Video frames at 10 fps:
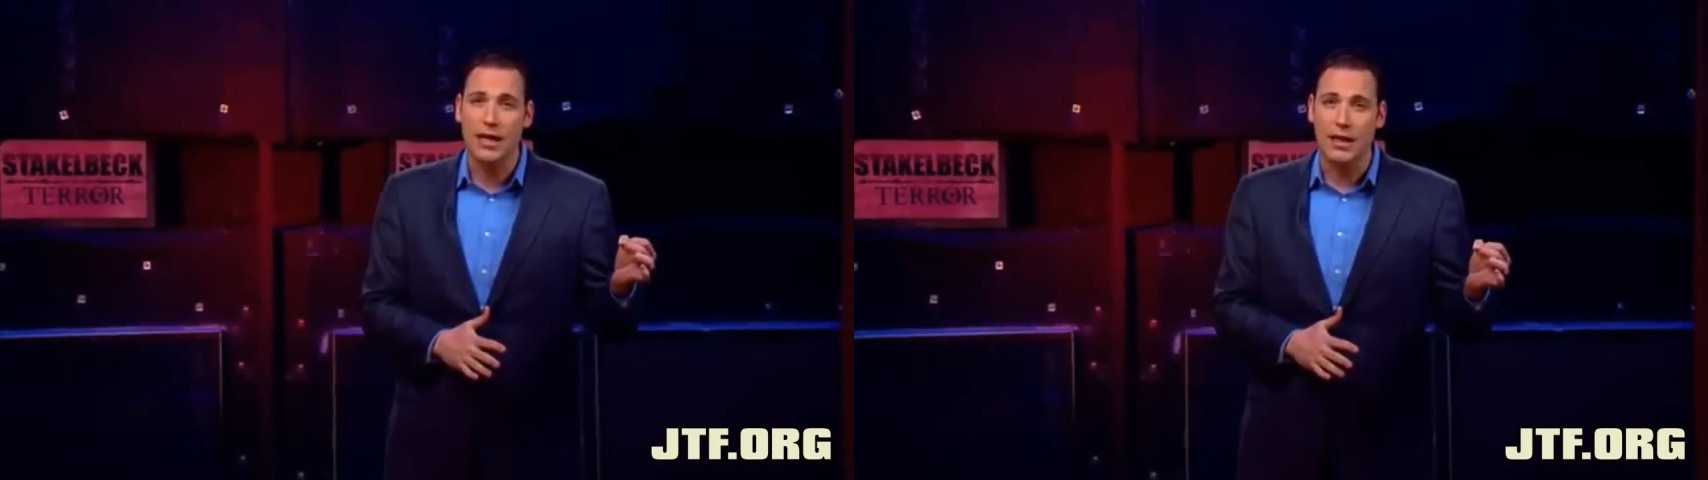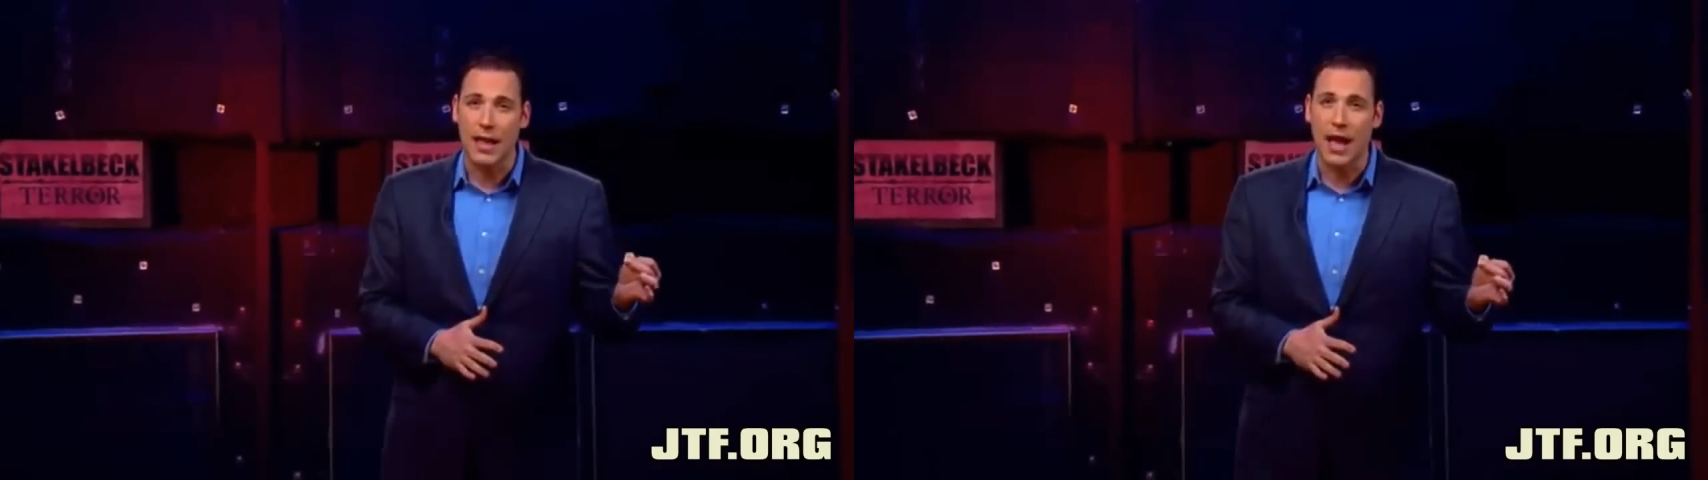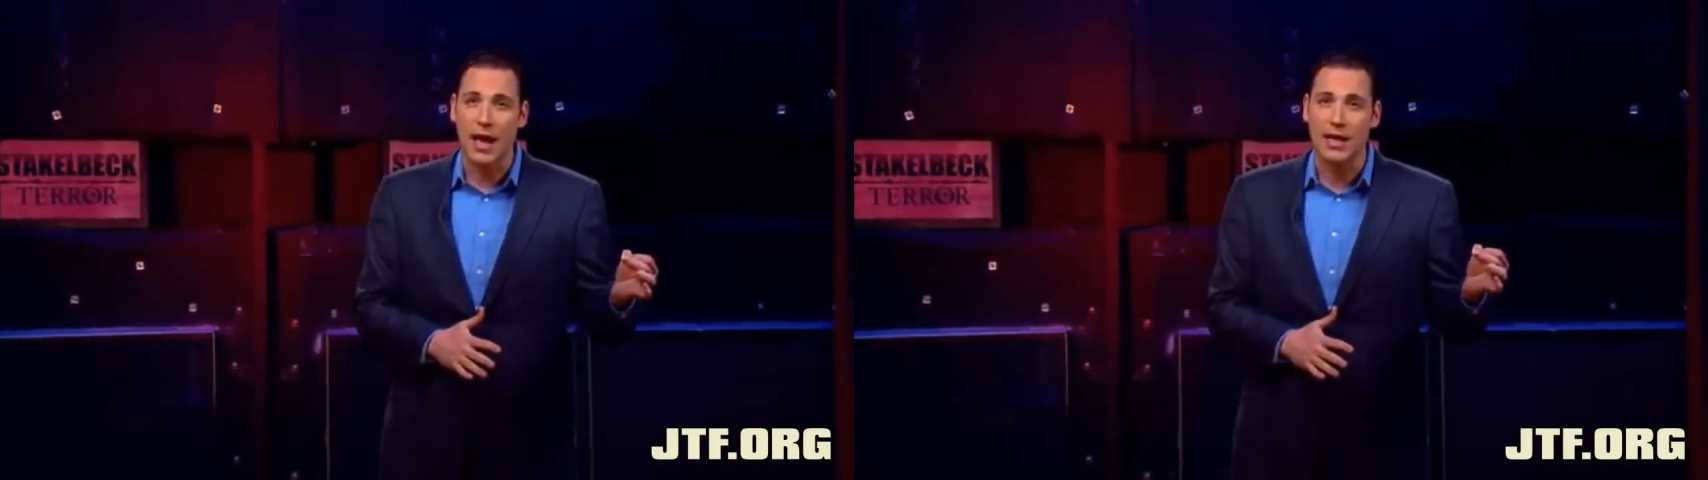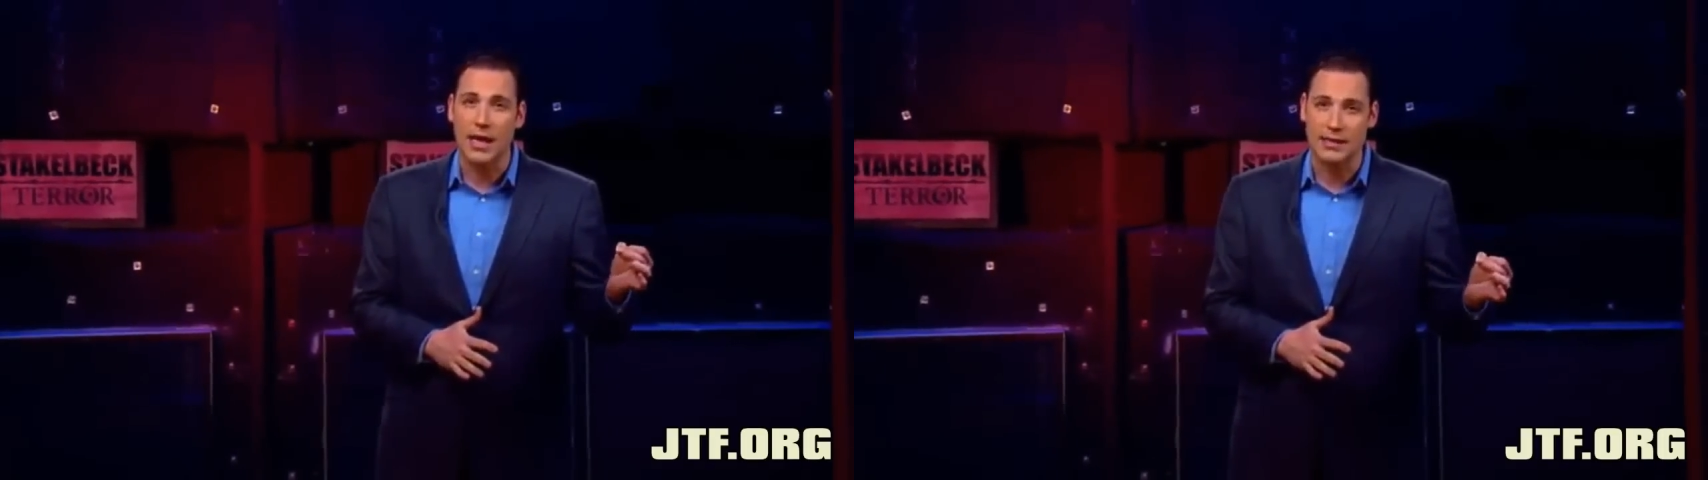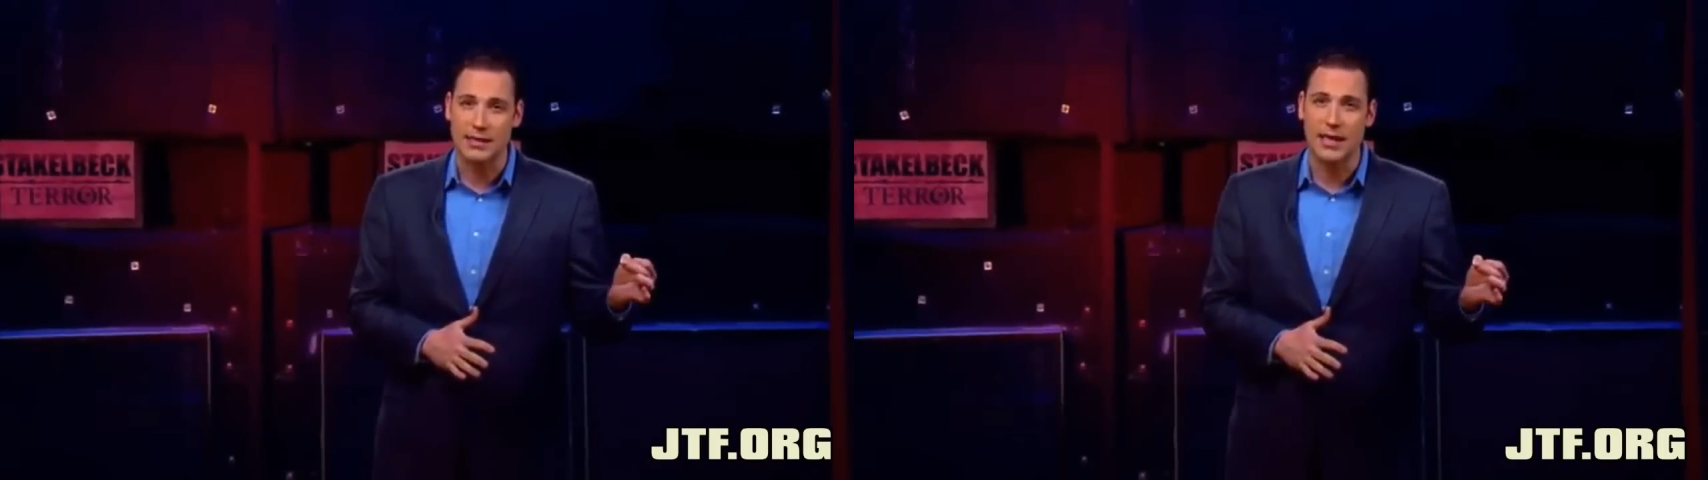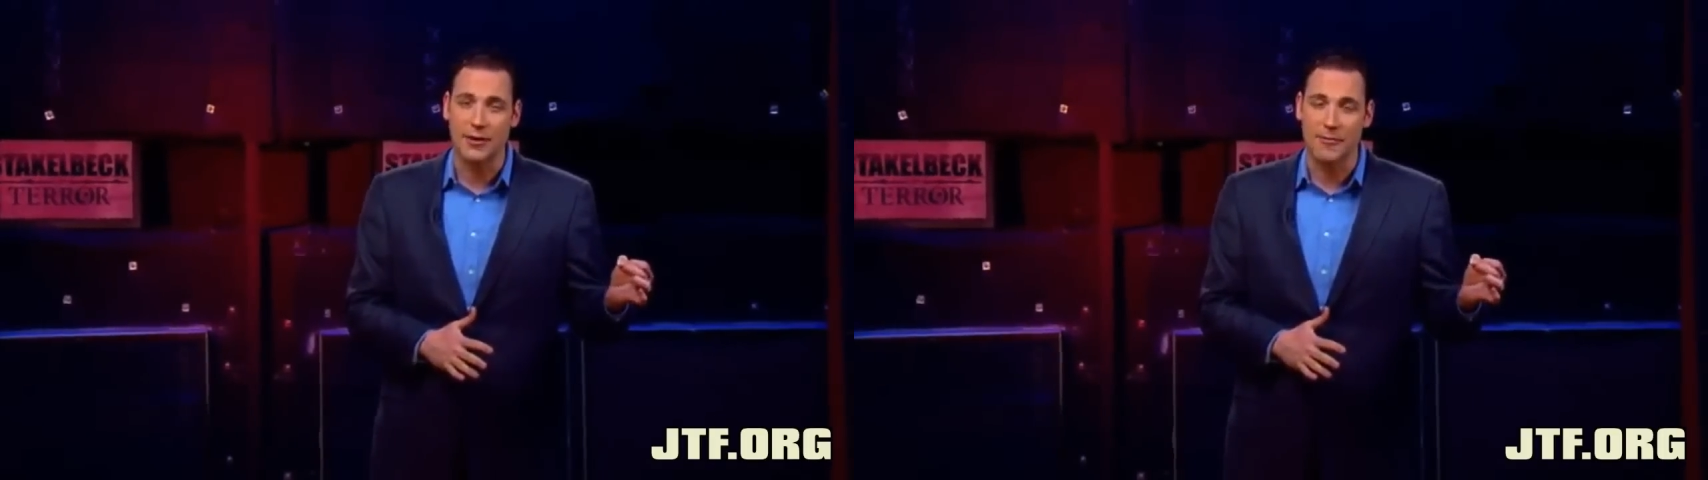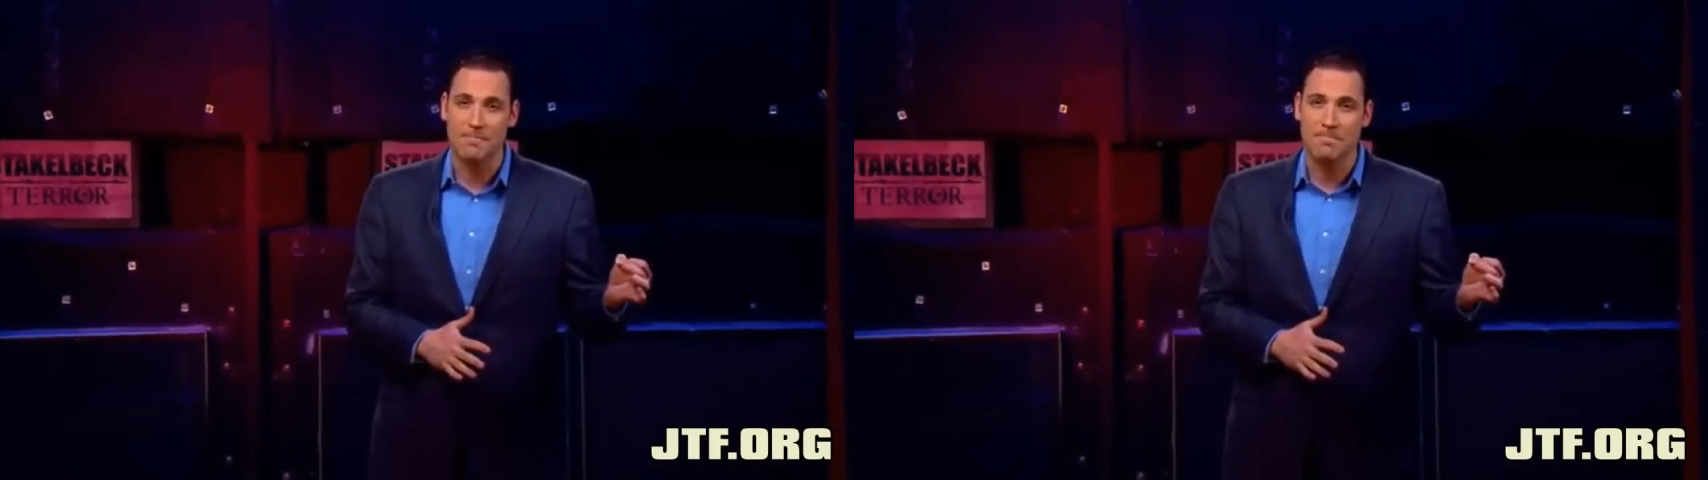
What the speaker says: line, and sinker.